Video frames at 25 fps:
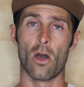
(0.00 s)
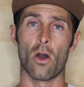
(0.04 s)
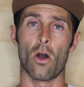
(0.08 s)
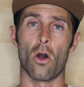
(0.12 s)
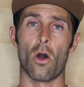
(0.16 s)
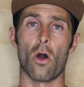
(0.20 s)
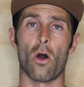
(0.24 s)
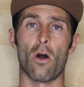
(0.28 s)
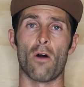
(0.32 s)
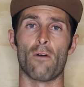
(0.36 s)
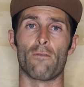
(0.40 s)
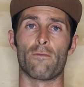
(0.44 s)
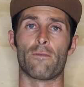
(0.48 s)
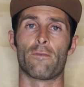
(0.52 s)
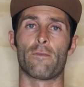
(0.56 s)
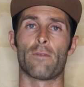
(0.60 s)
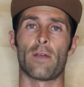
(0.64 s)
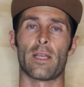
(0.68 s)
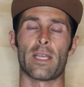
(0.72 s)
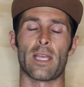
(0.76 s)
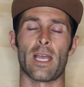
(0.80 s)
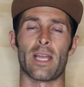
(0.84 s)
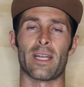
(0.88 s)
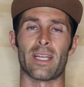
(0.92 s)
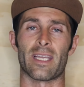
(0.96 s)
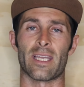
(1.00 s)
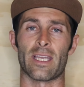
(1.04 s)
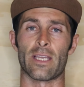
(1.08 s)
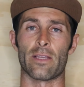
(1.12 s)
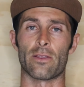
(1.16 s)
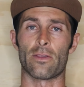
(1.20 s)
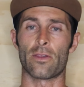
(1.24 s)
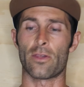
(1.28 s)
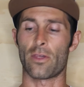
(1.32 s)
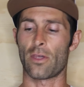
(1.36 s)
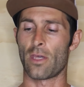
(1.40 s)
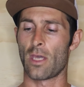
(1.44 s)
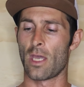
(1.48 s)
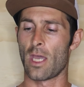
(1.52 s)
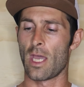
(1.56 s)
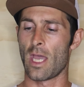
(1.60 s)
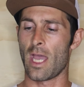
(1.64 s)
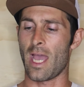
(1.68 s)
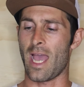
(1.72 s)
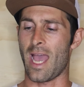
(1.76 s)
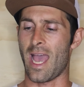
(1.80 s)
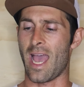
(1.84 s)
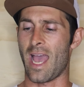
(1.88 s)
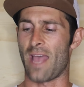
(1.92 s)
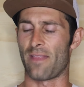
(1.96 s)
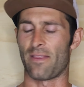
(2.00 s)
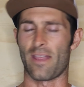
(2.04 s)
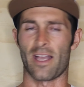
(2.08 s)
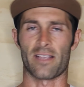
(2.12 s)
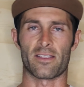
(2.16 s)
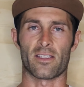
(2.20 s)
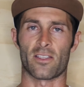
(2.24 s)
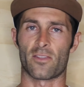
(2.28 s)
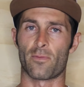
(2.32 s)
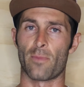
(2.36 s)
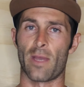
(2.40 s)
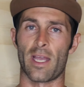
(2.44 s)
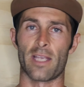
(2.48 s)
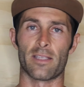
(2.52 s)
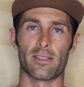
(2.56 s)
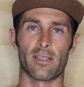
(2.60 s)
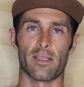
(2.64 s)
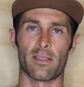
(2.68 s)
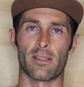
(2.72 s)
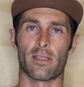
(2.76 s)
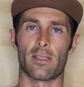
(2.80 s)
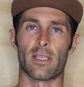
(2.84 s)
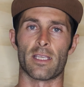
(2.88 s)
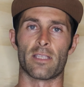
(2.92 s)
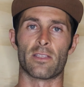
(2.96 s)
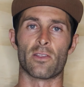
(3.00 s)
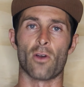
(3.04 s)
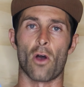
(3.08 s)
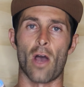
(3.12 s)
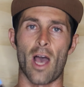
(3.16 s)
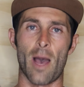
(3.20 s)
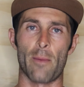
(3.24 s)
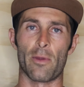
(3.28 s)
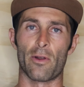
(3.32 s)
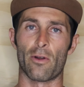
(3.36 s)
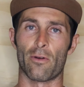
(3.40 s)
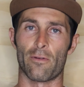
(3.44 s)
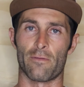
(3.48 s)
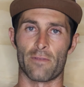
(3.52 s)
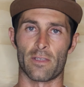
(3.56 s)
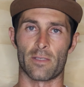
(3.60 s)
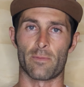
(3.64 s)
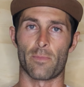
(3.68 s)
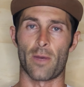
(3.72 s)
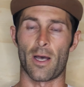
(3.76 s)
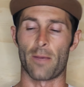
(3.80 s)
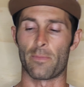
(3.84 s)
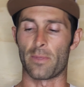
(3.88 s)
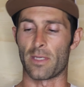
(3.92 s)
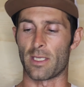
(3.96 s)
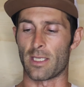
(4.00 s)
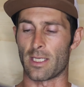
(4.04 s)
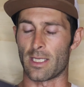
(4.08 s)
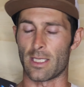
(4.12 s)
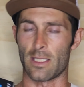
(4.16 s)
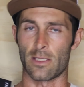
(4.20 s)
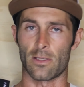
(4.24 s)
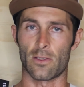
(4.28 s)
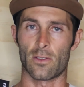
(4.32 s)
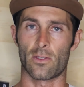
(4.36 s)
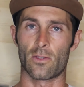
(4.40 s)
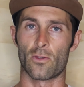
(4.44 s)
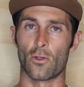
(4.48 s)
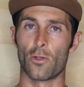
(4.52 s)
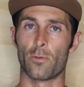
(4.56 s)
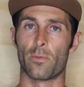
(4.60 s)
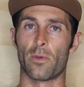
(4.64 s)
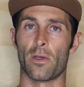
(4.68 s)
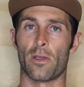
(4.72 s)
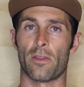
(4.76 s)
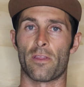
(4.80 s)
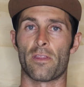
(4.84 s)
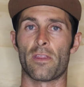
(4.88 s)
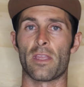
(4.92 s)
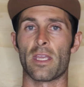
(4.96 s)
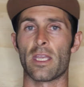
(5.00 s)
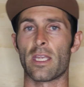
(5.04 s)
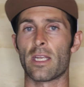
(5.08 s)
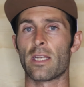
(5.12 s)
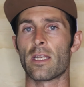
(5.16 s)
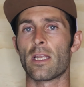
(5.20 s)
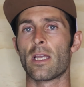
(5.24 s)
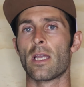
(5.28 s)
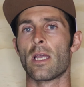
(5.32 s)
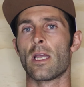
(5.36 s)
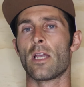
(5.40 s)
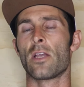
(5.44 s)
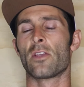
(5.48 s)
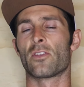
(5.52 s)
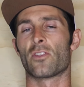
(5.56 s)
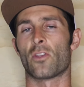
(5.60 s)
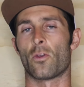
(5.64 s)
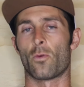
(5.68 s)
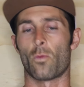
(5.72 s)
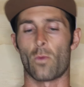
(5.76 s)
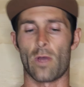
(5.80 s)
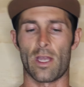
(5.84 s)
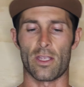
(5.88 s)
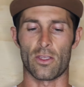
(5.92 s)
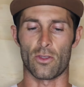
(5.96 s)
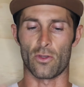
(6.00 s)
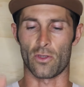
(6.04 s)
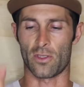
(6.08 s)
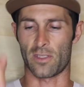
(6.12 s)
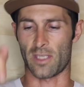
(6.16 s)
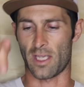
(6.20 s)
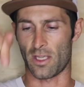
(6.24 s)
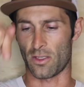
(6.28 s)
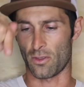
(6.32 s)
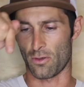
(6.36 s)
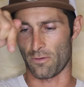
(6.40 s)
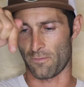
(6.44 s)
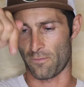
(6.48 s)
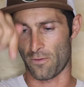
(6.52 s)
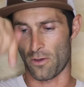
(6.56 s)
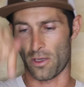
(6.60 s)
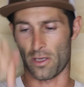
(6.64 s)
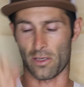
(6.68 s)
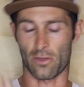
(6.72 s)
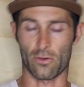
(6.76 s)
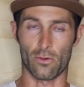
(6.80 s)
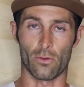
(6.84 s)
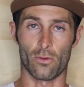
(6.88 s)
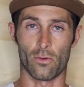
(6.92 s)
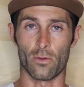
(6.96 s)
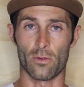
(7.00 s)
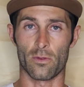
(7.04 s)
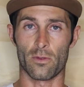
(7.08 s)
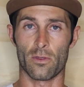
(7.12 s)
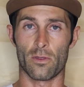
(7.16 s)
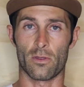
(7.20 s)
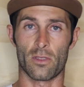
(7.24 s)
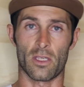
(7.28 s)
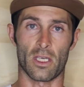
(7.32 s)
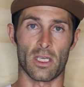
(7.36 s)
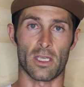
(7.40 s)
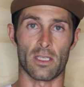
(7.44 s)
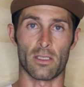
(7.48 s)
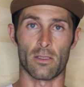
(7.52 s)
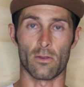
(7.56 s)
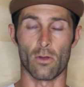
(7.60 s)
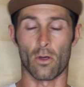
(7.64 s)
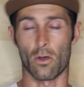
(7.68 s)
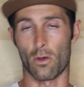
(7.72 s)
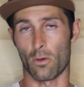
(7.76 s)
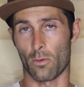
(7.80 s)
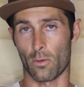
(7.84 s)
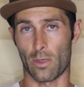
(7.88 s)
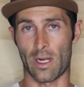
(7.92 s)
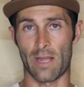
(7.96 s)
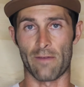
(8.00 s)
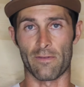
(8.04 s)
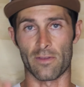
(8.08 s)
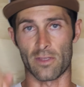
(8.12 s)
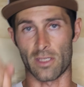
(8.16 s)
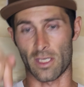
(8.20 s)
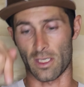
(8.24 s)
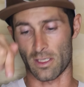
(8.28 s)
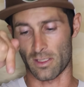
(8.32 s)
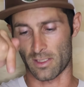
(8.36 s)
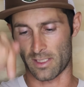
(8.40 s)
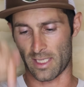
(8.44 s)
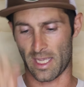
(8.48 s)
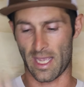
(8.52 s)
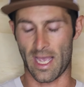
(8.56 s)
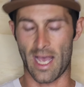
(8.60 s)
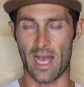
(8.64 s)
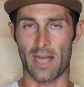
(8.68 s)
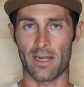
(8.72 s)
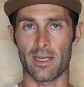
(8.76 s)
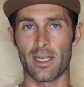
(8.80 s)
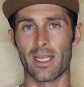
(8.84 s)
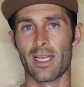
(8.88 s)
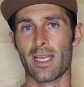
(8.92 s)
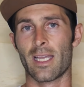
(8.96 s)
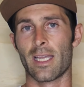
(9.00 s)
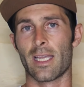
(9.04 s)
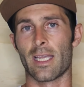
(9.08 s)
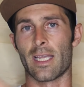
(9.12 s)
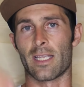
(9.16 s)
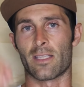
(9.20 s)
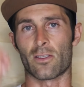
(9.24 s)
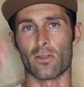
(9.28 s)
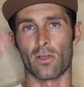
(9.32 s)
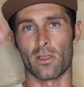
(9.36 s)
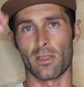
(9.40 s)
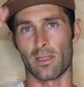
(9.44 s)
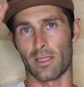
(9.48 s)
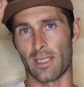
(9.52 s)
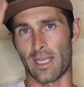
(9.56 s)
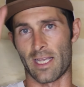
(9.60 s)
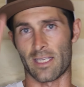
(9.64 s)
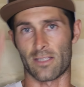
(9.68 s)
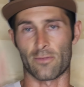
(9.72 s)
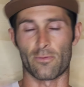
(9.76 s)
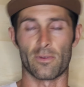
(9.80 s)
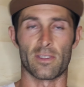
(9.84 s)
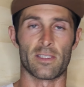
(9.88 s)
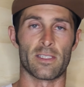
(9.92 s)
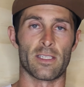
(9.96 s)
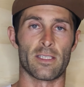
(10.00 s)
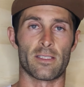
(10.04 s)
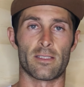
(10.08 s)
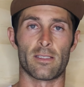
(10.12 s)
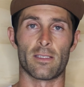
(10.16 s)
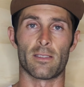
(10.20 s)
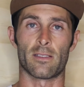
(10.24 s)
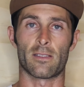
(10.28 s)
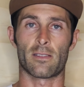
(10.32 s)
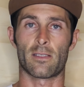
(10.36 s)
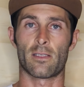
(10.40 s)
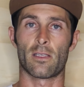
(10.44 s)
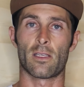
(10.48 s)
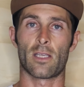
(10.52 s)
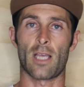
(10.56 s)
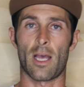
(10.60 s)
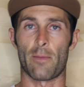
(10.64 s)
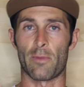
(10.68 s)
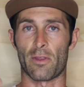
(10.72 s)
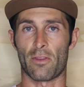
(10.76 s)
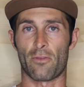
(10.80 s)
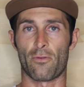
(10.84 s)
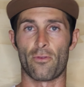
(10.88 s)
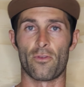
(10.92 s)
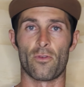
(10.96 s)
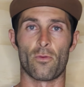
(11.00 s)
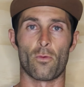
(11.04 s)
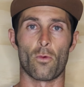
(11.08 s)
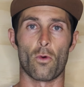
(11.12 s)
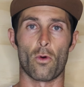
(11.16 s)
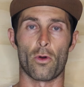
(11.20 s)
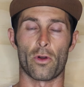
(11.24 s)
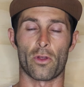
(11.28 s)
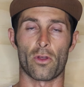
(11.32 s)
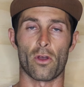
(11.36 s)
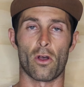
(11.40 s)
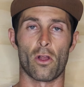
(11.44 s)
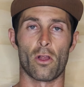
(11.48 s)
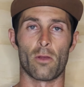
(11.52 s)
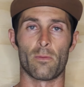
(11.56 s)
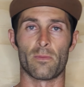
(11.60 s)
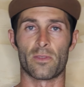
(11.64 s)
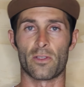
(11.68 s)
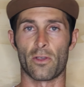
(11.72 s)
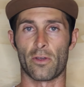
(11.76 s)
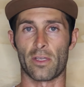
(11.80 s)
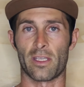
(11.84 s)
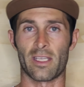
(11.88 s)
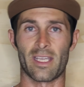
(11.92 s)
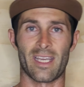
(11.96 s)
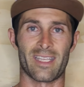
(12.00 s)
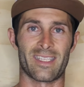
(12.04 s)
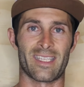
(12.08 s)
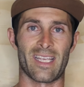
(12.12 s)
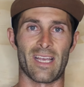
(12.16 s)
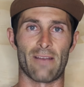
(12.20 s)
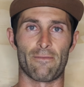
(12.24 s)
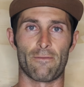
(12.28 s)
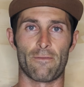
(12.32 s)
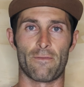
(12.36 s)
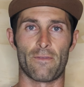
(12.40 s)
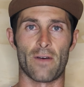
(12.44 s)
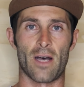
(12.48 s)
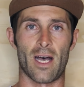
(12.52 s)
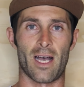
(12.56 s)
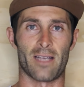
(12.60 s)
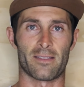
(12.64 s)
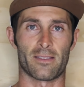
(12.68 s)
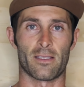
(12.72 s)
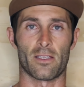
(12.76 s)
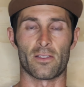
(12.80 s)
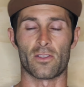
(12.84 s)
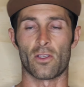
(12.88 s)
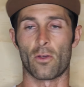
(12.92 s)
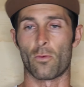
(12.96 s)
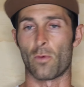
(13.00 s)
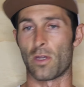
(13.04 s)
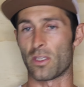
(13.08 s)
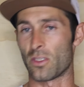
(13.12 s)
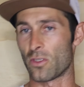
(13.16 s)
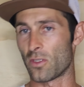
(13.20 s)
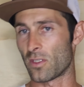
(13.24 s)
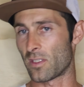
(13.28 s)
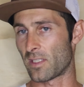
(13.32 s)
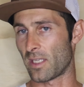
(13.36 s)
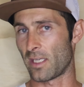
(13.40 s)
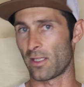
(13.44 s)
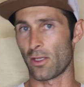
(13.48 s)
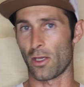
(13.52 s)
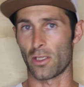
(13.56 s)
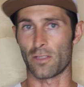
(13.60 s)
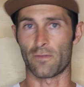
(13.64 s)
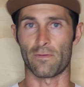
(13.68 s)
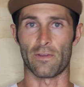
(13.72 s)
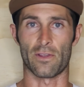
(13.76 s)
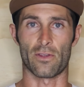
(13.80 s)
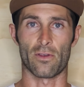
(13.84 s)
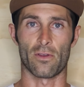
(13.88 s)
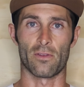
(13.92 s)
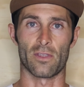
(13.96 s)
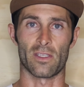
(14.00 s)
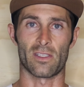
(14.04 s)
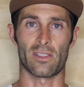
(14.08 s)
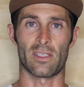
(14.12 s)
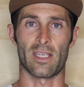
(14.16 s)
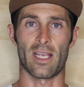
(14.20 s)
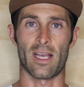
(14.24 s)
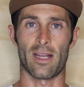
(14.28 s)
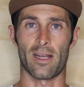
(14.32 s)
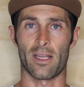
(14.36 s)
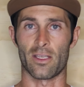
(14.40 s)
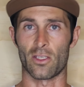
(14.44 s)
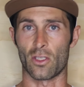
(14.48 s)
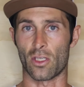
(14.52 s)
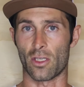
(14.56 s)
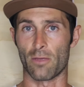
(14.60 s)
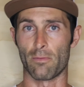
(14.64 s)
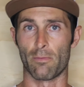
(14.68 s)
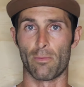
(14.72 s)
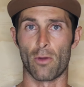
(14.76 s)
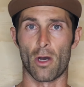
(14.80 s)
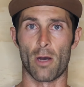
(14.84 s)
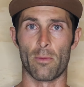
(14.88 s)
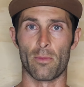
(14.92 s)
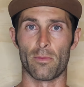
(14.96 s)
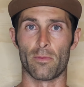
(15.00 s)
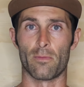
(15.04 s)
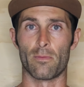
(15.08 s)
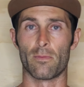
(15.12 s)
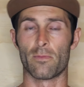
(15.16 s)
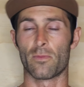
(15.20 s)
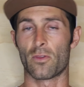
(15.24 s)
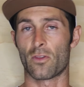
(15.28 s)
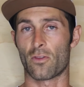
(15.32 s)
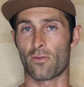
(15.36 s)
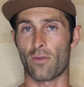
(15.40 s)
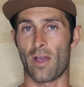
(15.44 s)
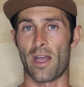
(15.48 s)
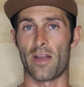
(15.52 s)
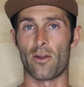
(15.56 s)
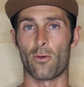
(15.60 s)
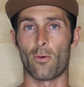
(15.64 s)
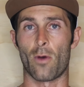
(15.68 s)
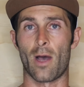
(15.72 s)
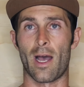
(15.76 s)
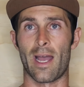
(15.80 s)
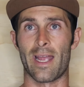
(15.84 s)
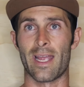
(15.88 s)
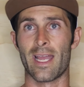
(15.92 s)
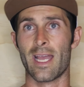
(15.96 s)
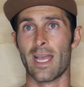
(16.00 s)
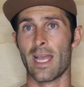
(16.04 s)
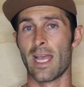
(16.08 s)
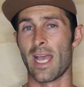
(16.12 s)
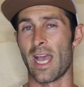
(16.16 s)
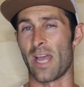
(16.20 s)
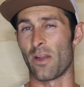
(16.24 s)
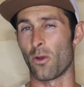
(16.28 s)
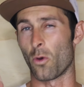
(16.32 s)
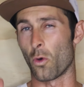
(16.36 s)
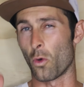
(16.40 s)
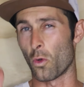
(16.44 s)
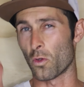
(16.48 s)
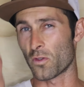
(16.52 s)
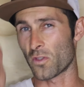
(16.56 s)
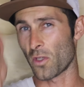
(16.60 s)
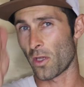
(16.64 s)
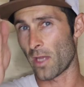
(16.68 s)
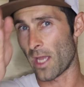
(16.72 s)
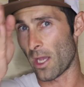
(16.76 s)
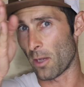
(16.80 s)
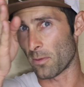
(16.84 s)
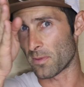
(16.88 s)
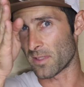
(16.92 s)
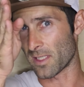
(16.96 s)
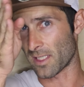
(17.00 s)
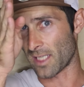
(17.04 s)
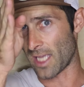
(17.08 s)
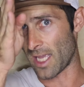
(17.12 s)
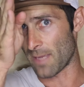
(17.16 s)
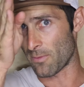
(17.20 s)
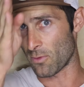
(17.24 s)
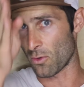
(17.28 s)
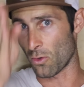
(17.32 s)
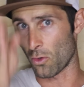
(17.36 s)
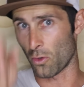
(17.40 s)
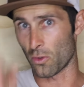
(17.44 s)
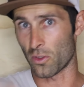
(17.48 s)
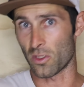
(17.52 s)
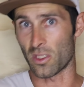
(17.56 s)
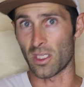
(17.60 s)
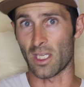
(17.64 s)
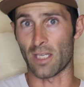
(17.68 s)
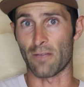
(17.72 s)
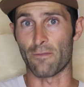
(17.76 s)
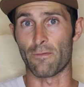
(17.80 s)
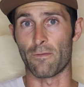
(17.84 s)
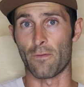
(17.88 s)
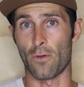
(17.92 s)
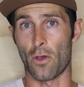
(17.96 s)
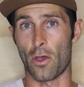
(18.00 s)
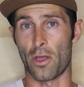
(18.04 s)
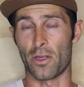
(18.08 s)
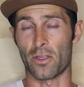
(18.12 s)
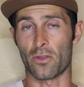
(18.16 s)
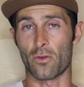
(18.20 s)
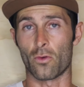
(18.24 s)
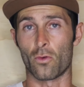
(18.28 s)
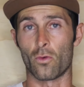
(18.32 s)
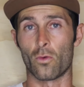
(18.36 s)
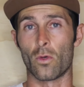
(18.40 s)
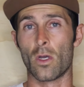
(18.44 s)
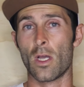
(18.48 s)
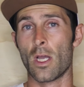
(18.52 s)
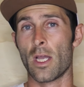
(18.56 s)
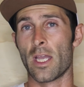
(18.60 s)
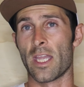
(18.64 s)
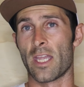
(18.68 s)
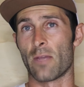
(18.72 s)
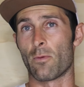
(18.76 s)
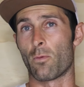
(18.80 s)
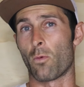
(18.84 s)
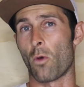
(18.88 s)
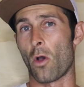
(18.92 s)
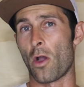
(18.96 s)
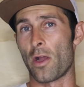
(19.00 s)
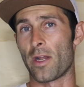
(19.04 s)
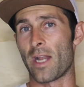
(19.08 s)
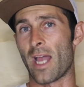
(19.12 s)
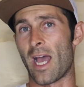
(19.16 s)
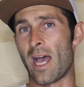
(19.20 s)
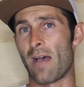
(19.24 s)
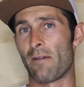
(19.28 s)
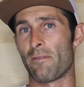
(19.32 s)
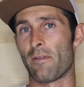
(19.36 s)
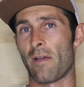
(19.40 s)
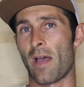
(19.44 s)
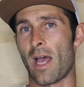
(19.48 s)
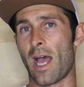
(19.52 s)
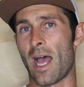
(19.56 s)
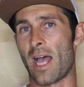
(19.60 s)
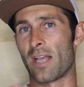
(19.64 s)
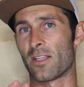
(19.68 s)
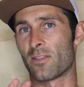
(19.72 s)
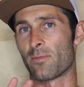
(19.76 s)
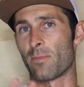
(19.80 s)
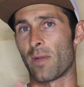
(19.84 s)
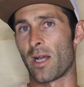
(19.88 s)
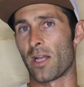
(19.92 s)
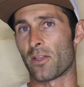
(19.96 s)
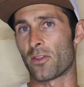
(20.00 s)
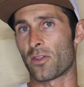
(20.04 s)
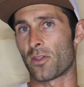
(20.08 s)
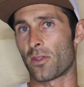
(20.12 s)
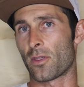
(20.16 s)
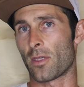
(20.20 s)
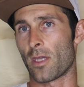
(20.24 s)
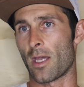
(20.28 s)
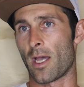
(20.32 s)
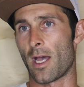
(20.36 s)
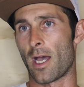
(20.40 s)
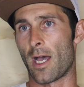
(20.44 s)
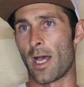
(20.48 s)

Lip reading: of an inch, and that just means that the diameter of this puppy is super thin. So when you send your vertical jig or whatever jig down, it's got less resistance coming through the water column, so it can get down faster. So when you see those fish on the sounder, you can bomb straight away, and also helps to keep your jig vertical. It won't have as much